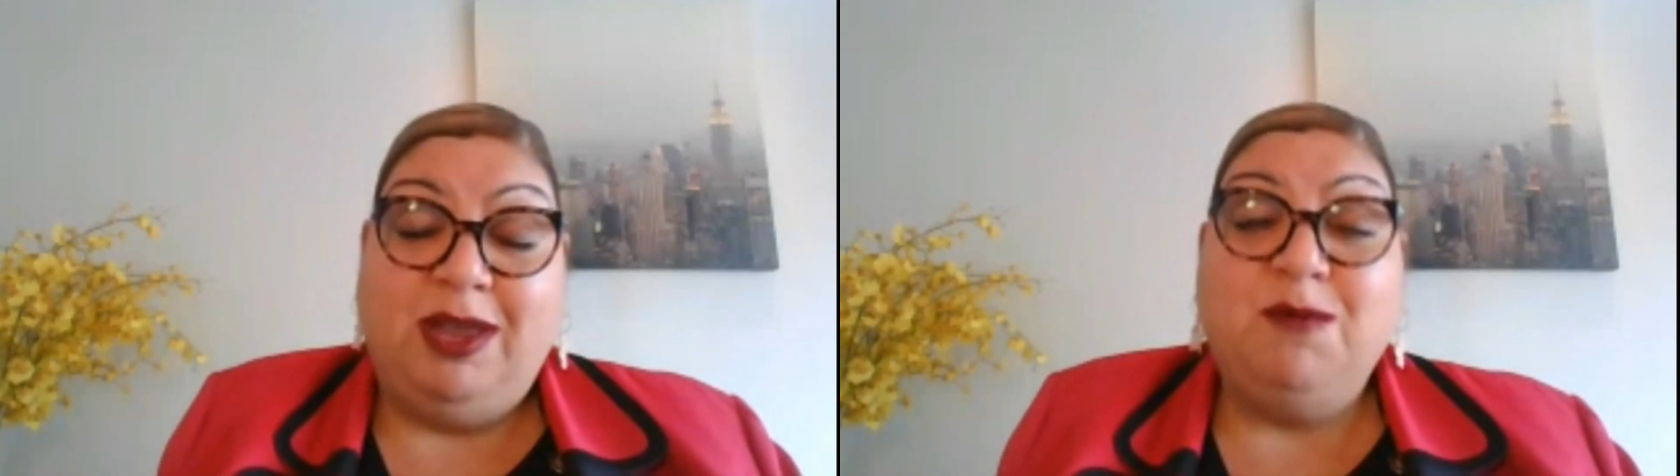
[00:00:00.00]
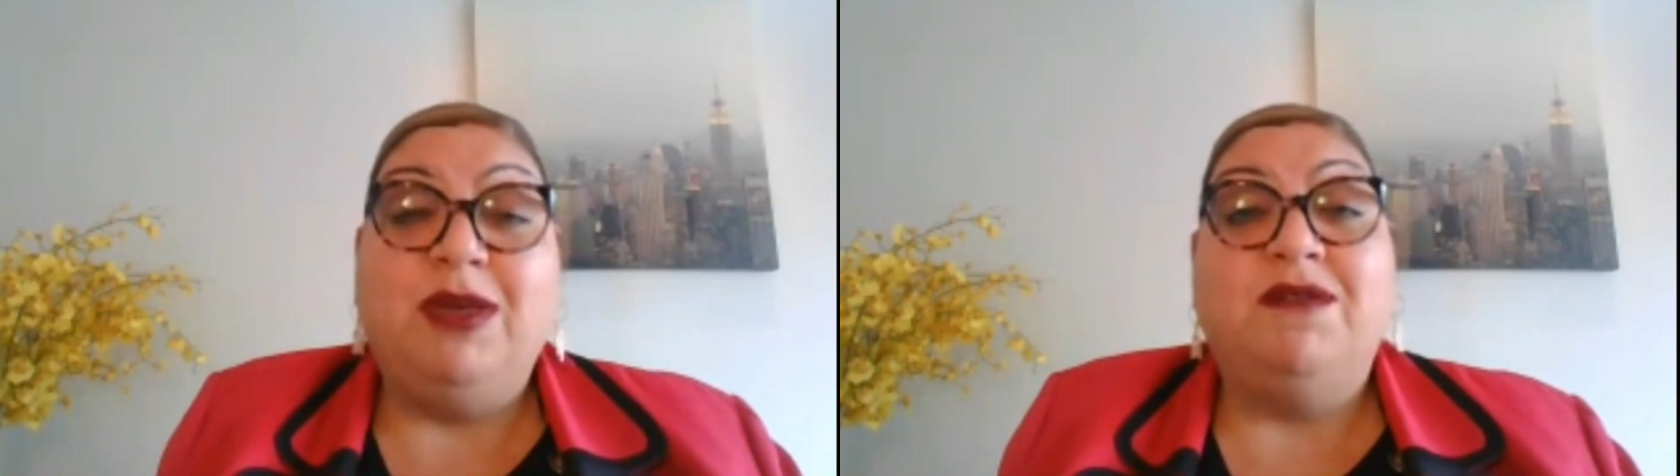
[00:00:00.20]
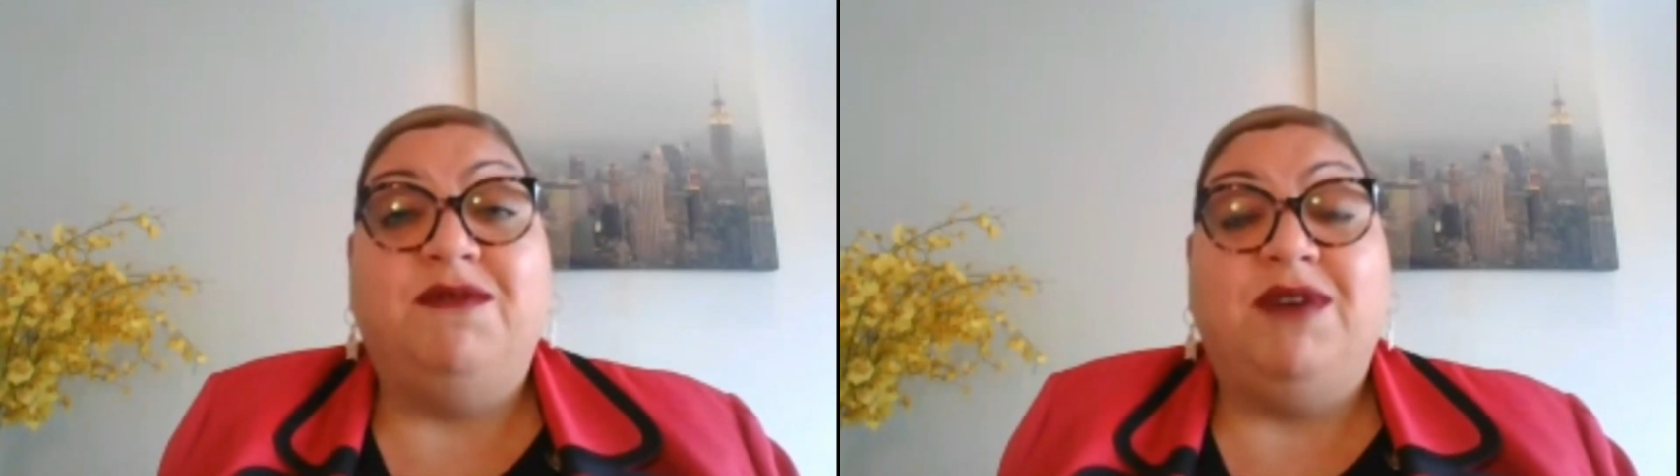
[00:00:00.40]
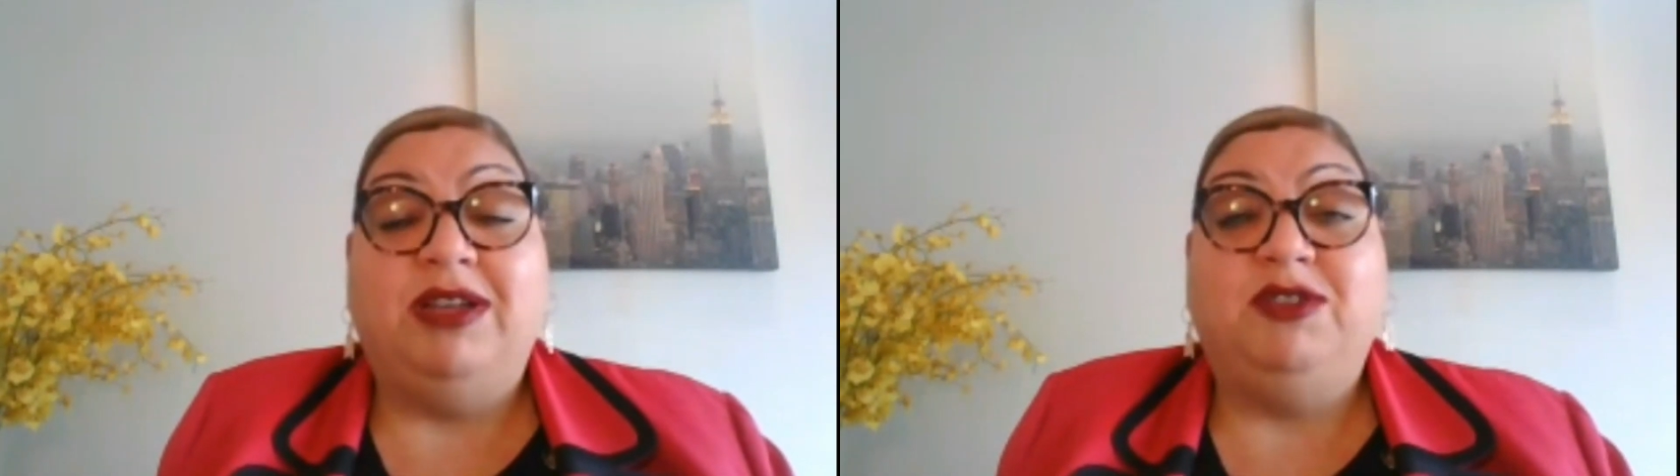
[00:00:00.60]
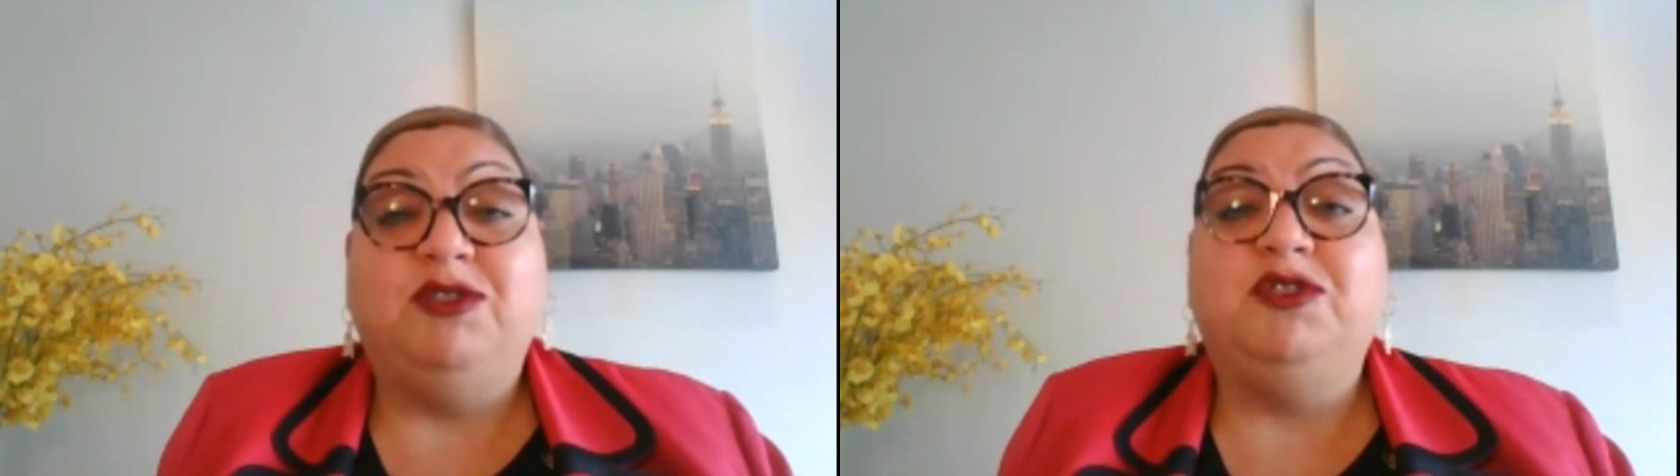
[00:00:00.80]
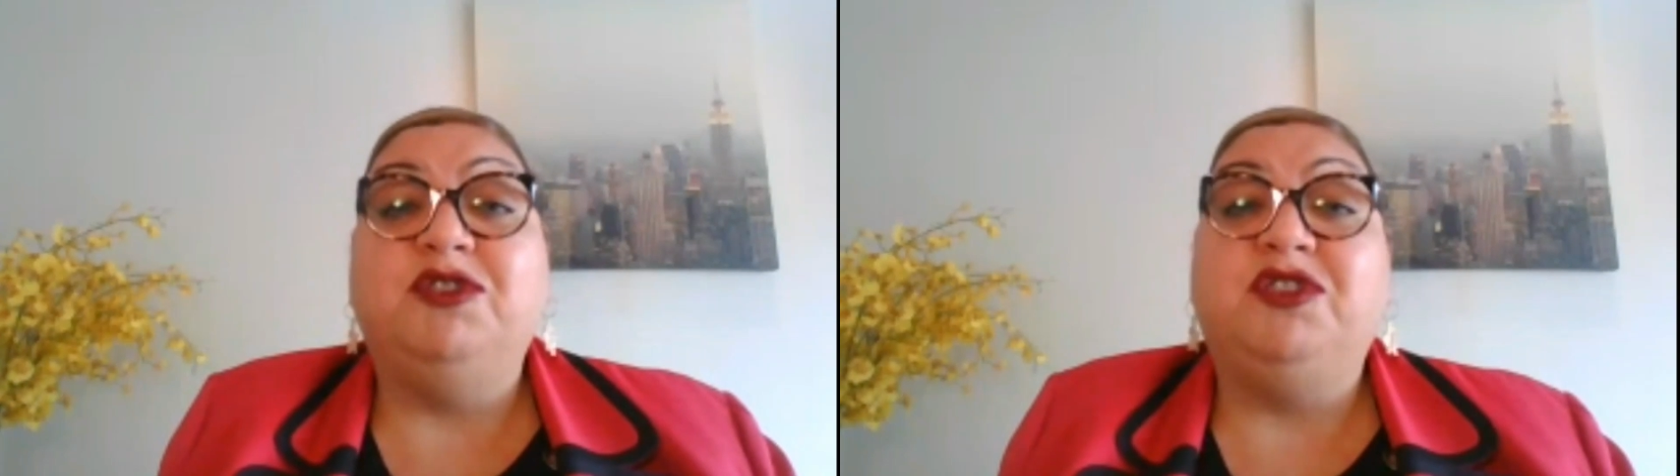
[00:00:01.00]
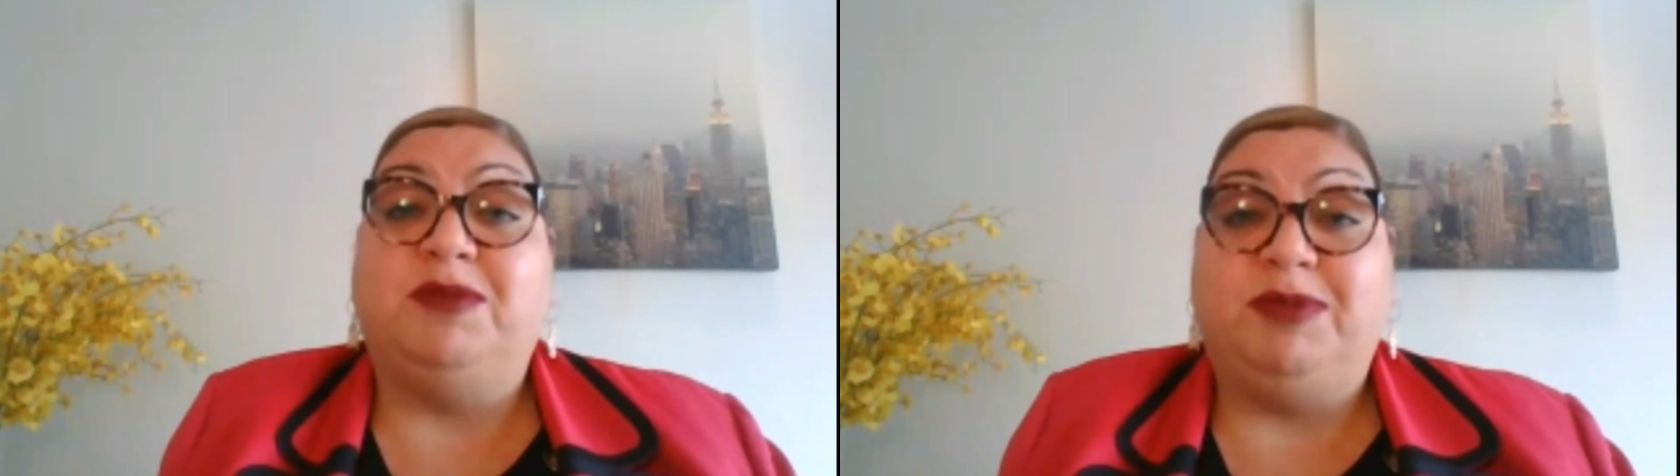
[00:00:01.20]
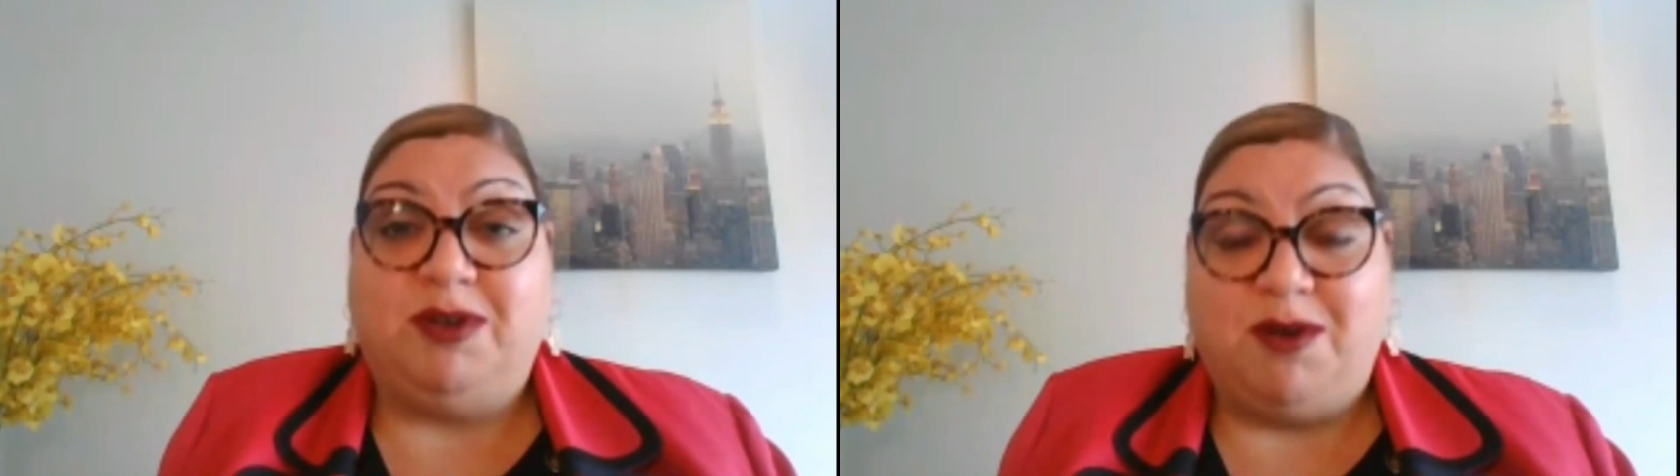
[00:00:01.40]
we invite you to
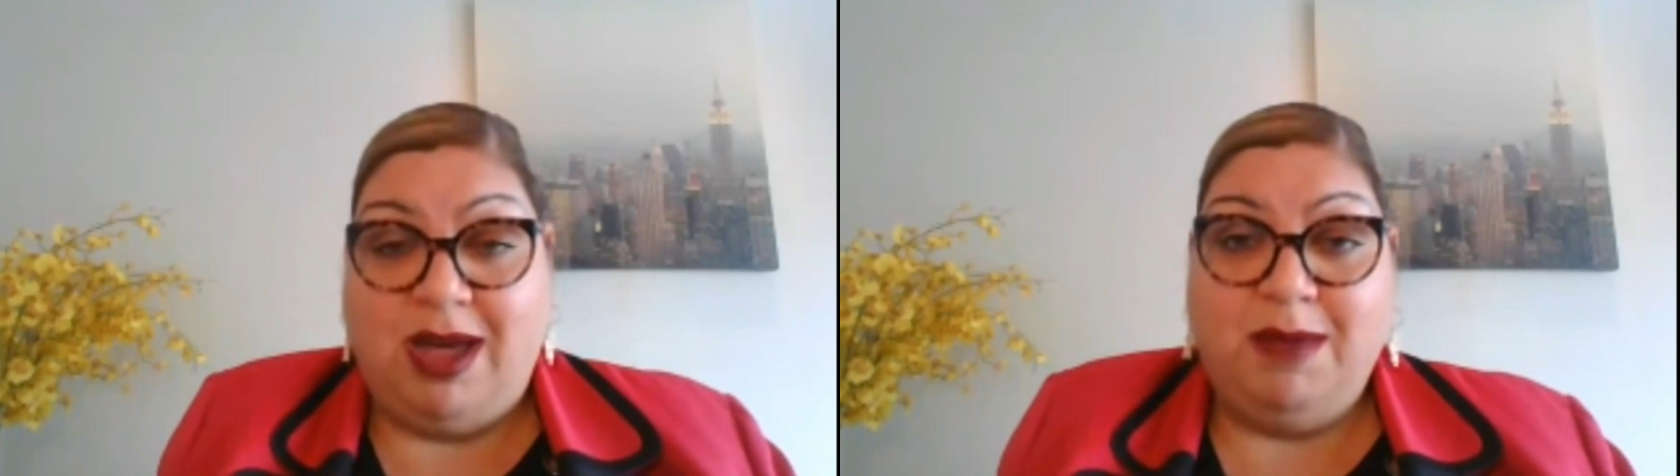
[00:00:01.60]
subscribe.